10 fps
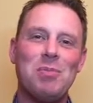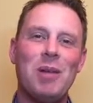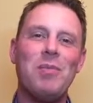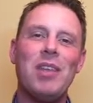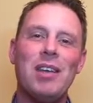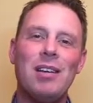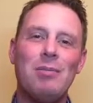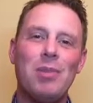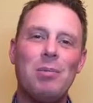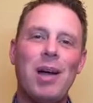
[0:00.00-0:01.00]
But
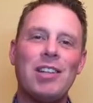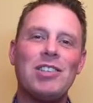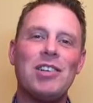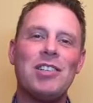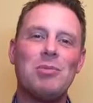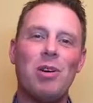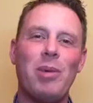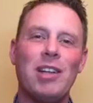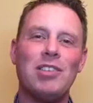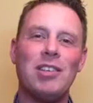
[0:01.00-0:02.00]
big batch, small
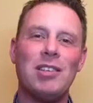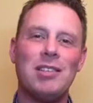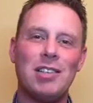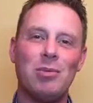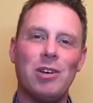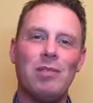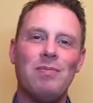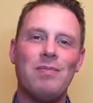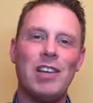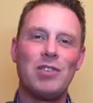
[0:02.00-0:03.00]
batch, single barrel.
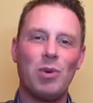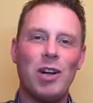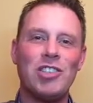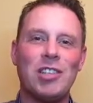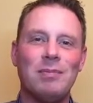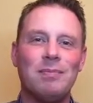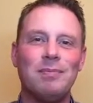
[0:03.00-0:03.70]
Thanks for watching.